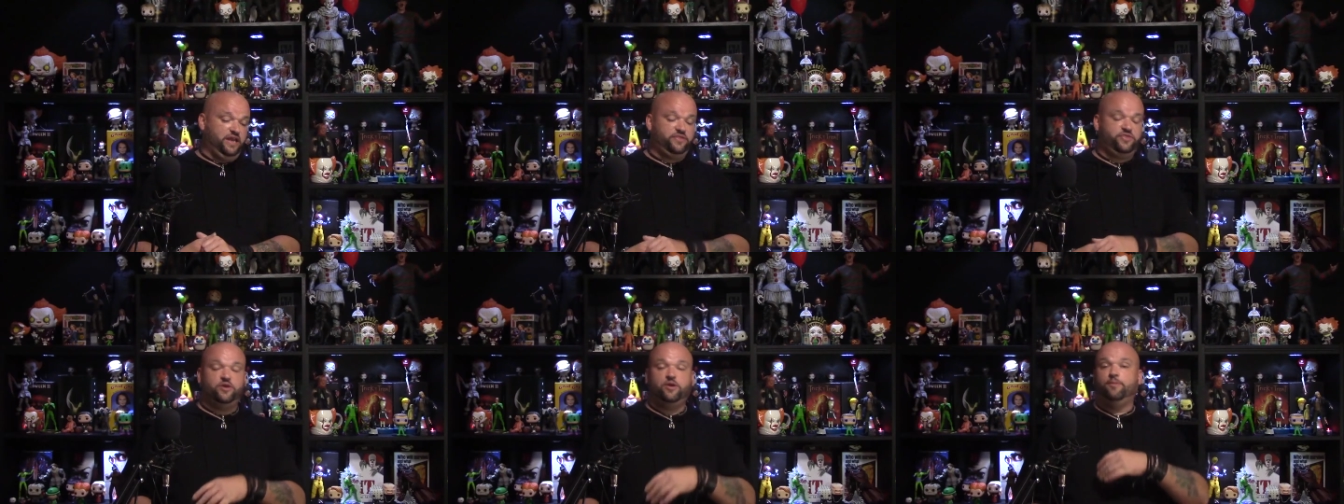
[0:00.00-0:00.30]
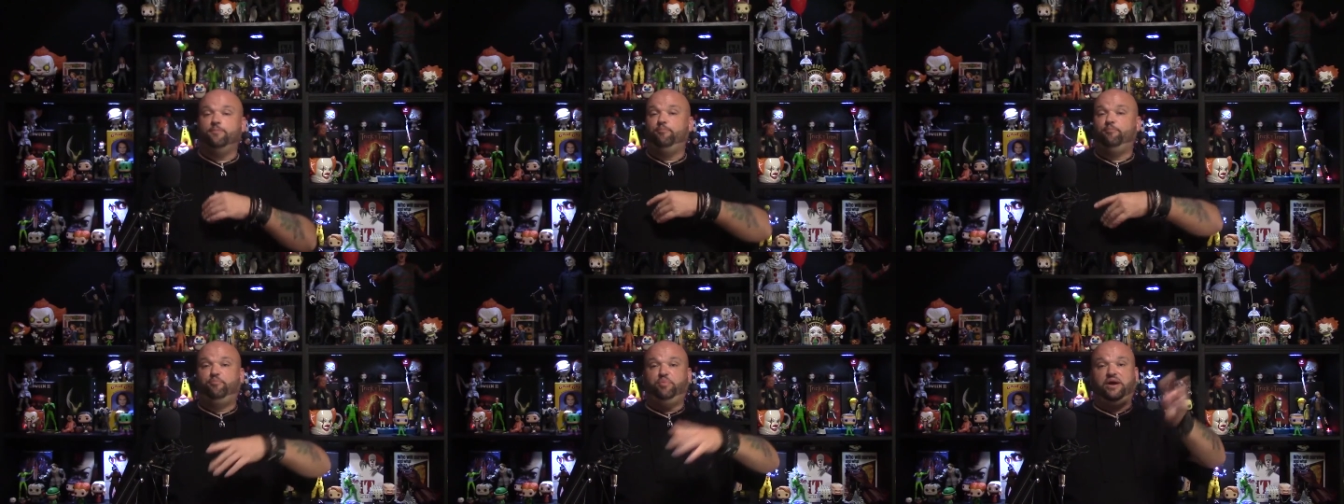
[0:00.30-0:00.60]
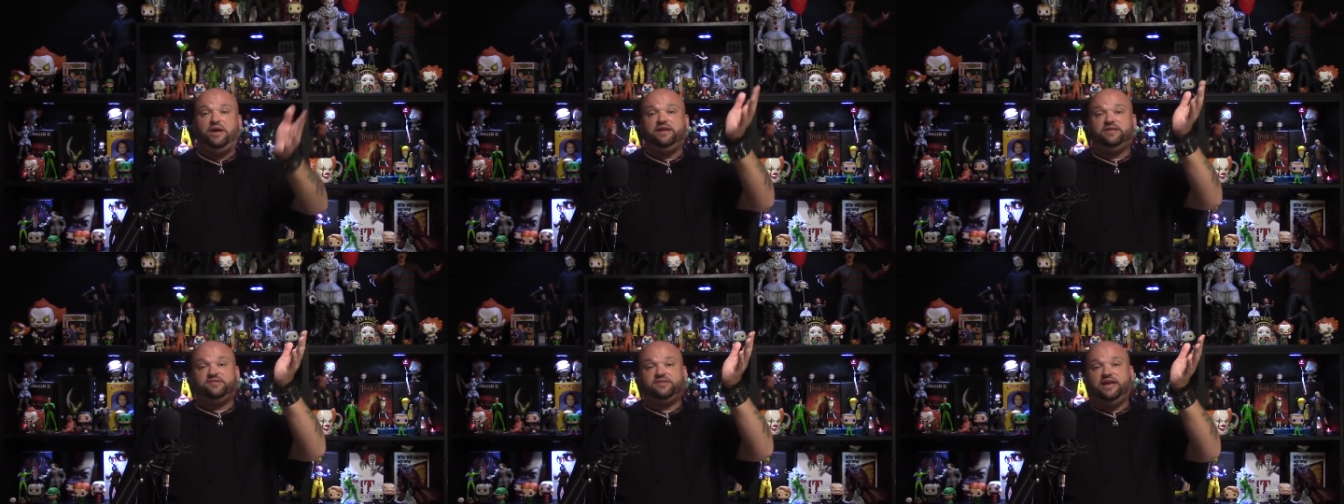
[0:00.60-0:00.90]
get their
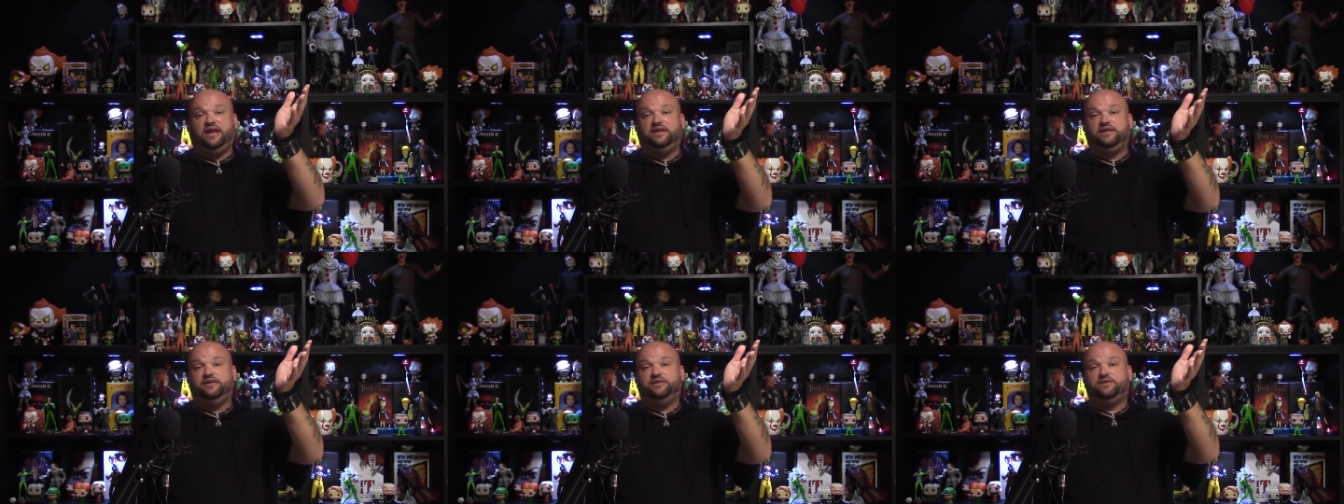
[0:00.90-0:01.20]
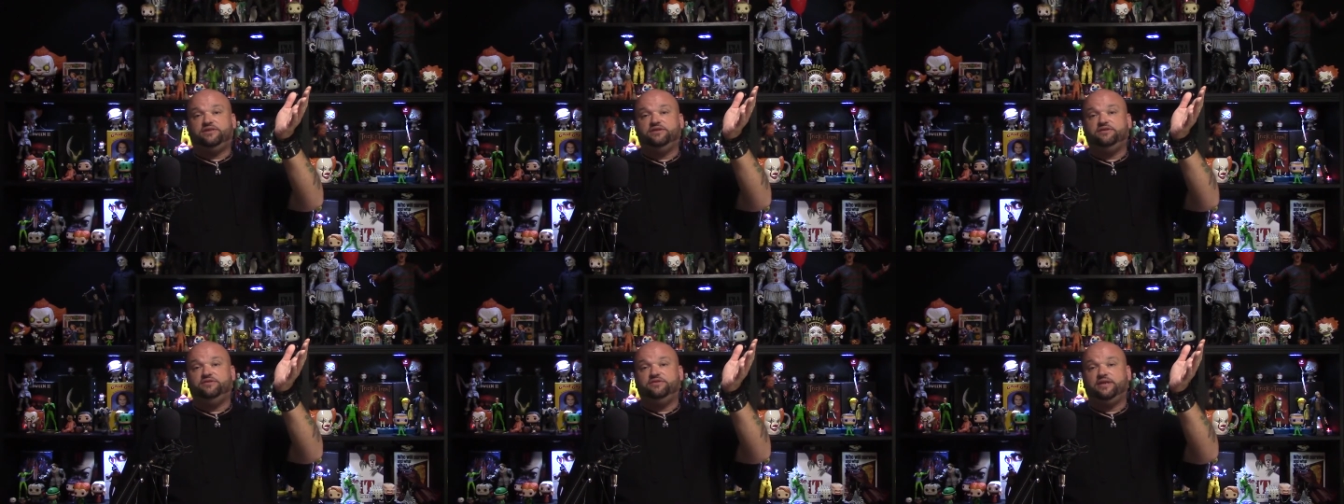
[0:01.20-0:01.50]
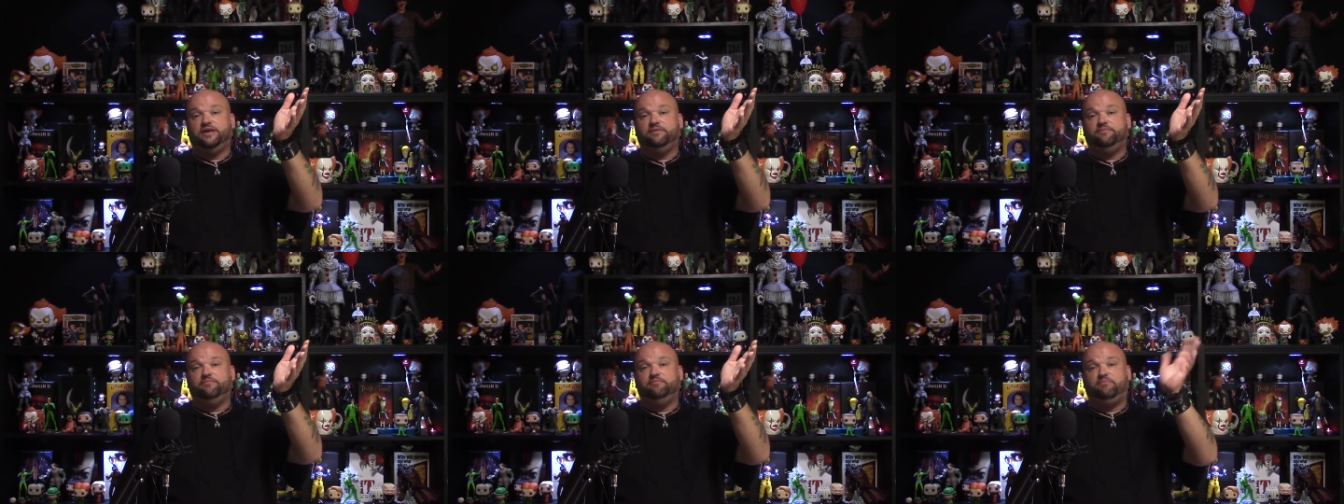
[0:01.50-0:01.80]
butts handed to
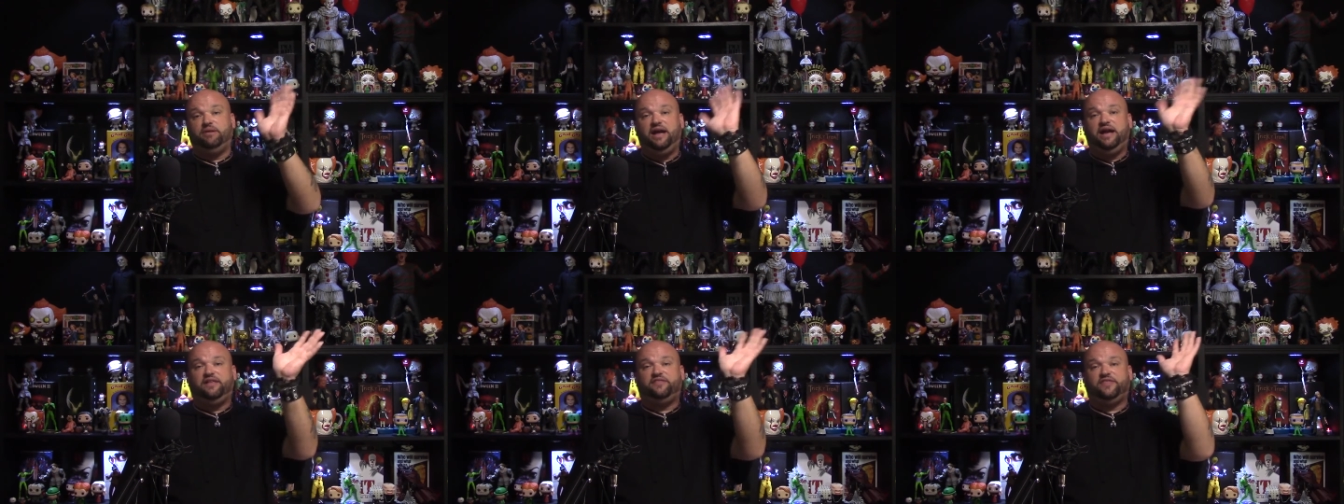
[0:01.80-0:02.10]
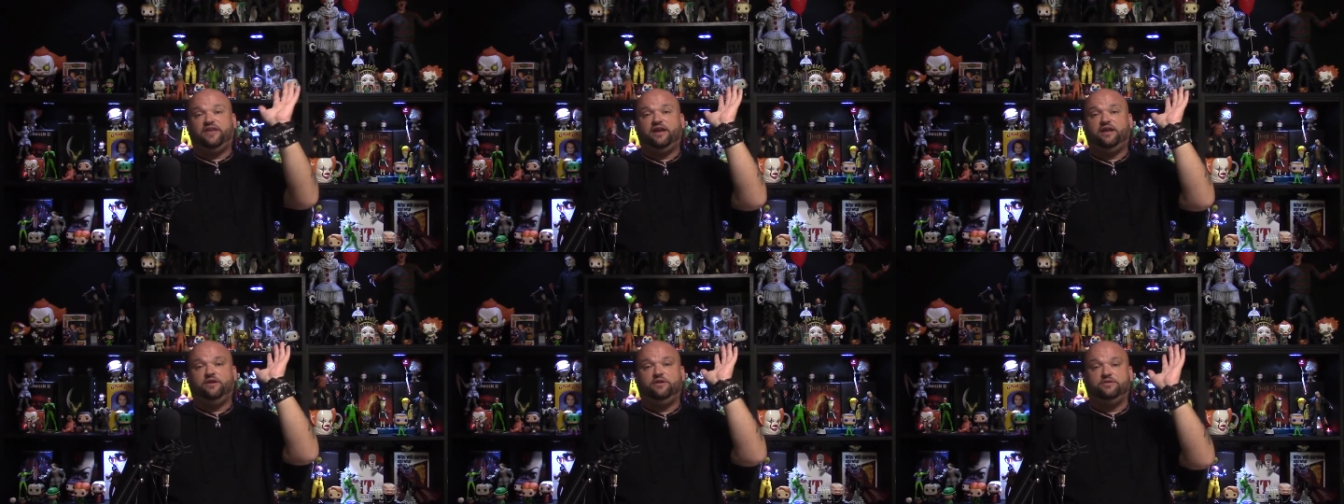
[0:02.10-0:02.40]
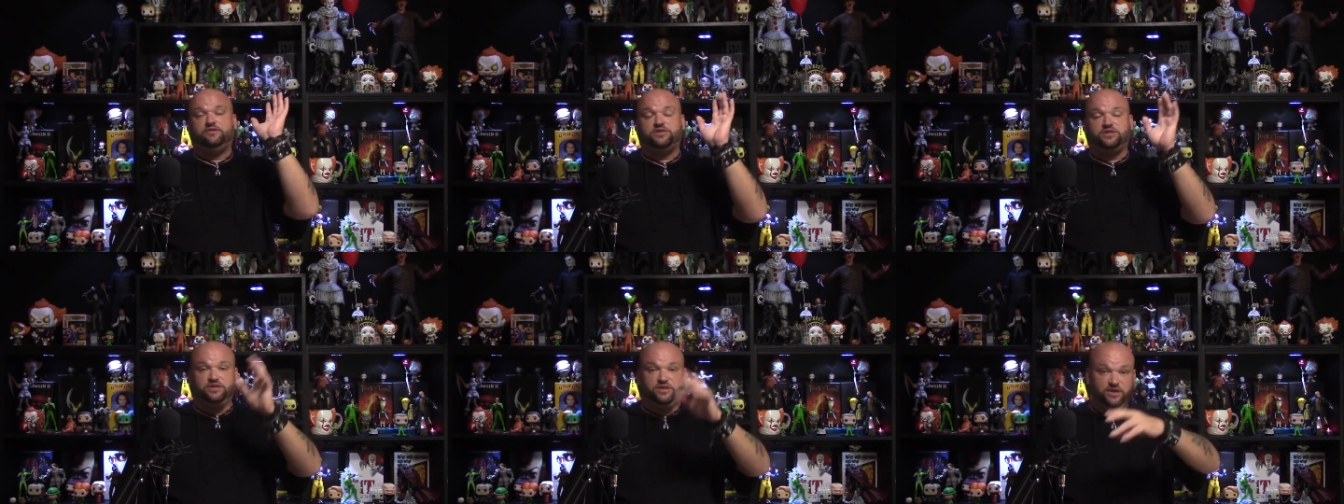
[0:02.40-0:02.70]
them by
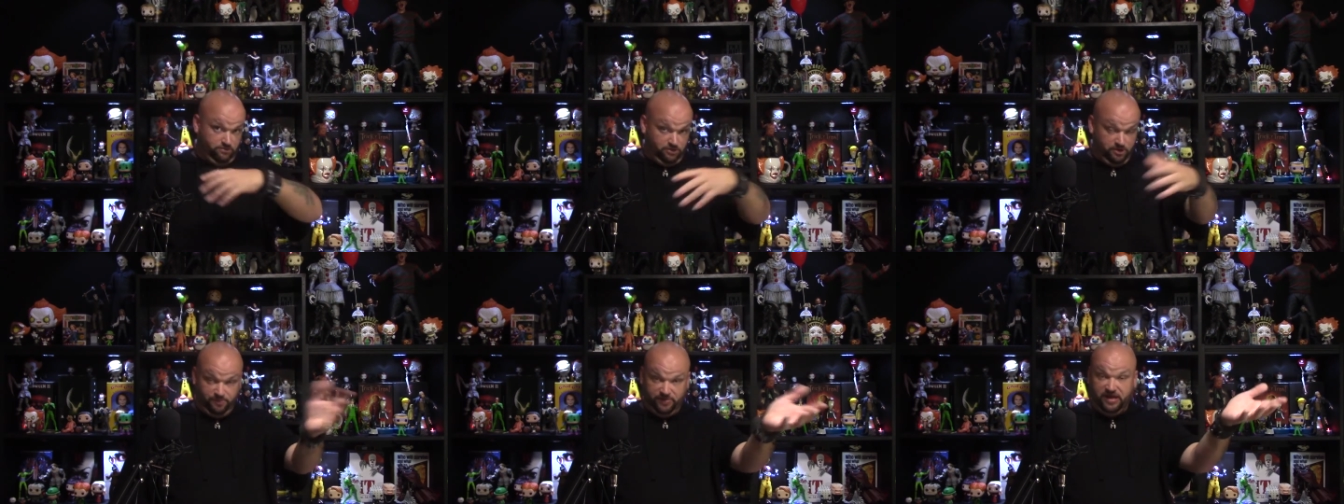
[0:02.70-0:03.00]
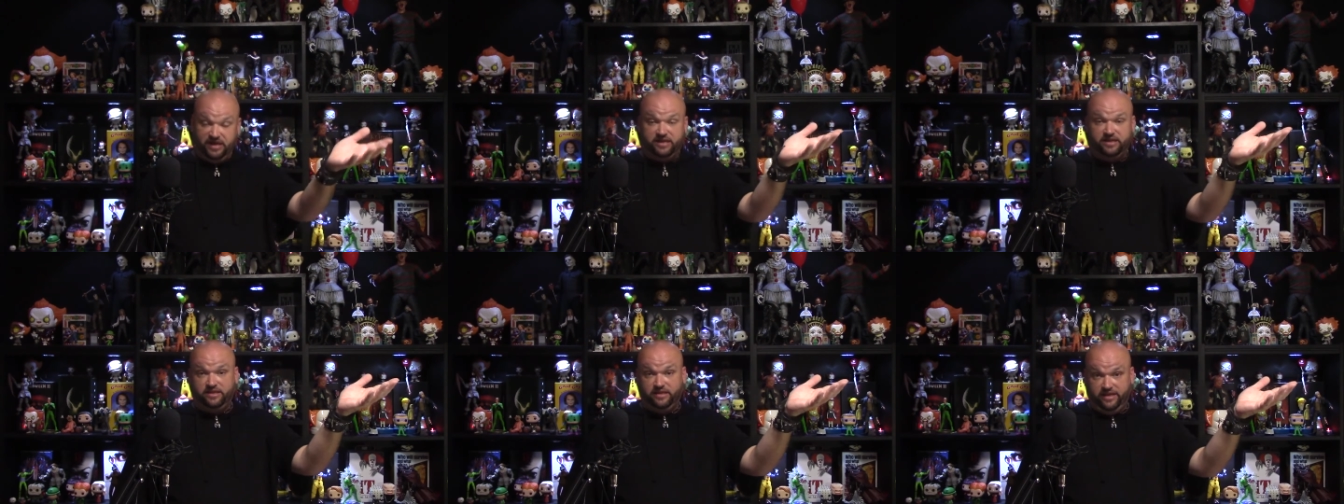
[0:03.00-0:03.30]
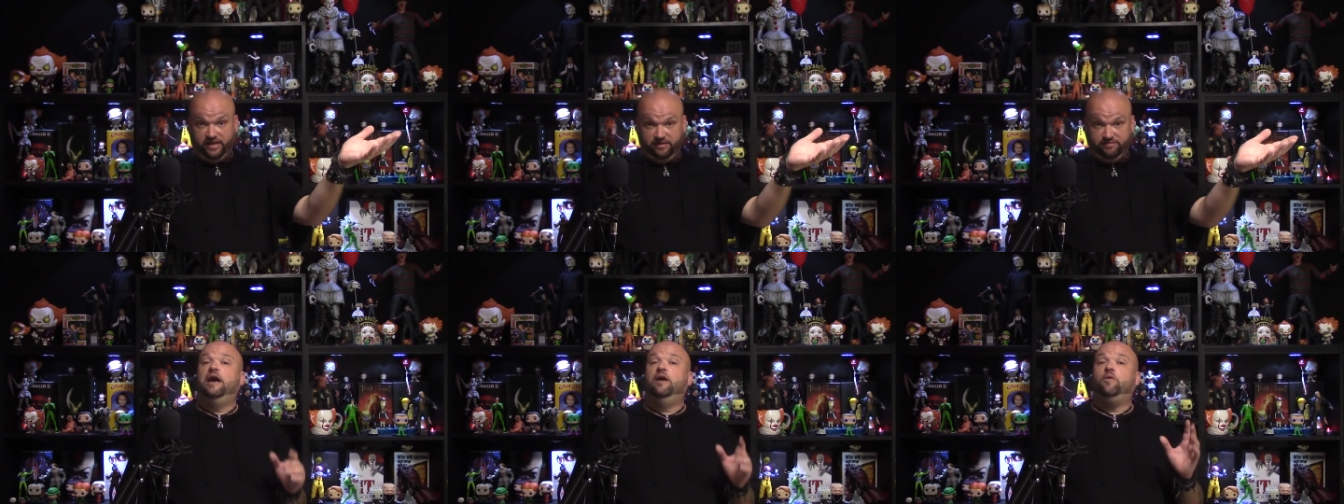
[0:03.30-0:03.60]
Thanos
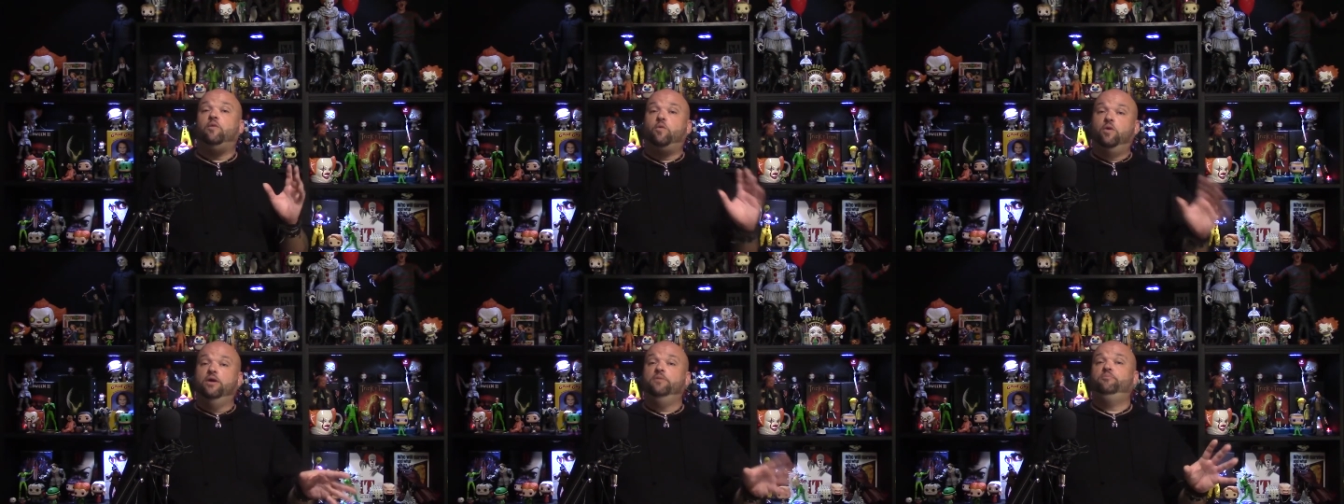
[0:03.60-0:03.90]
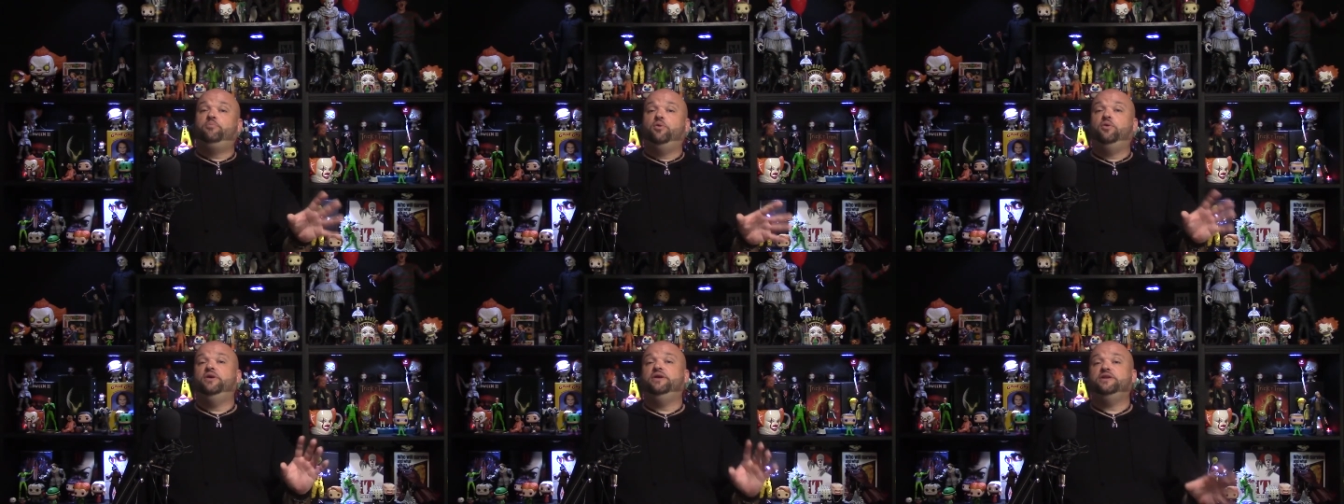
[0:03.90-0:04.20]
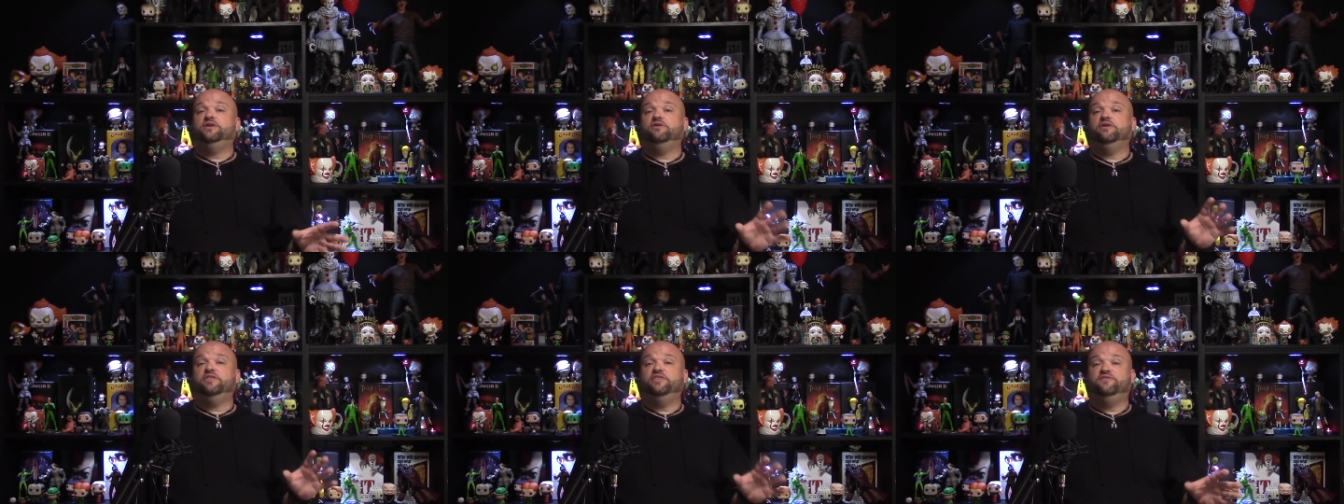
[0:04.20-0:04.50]
repeatedly. At one
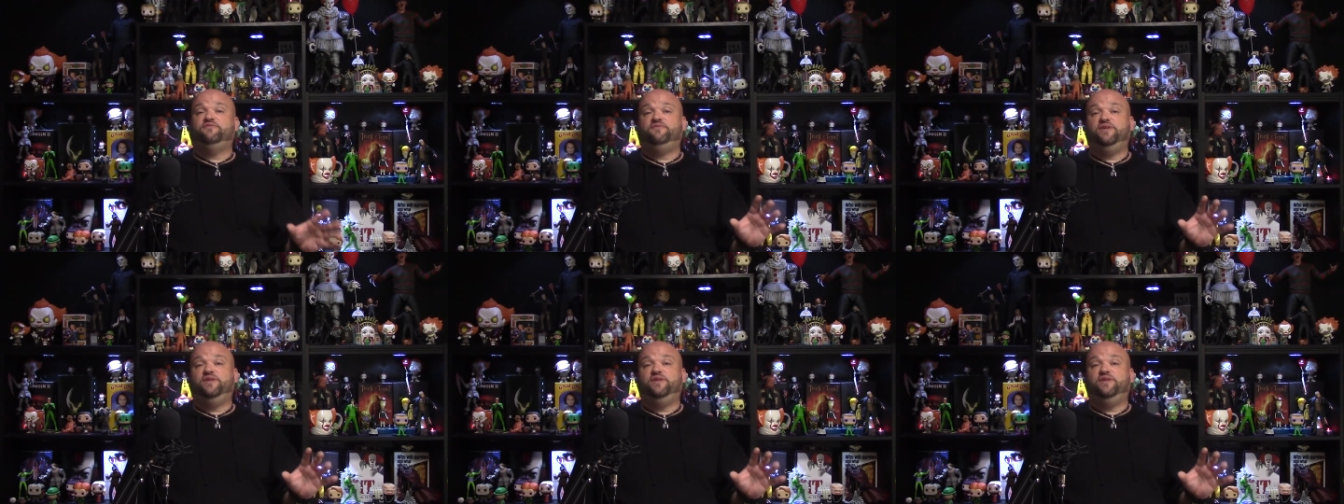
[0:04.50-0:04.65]
point during the